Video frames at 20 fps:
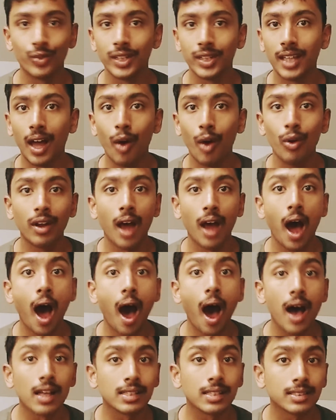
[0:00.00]
Without
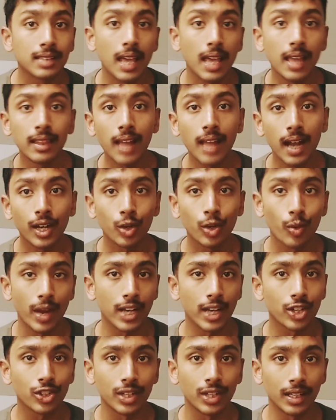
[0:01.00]
asking that
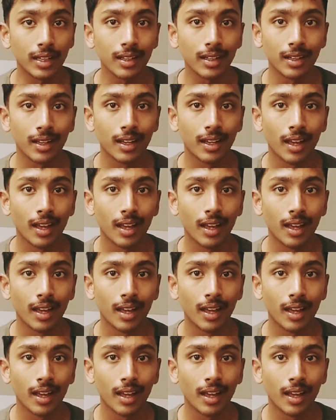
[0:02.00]
question,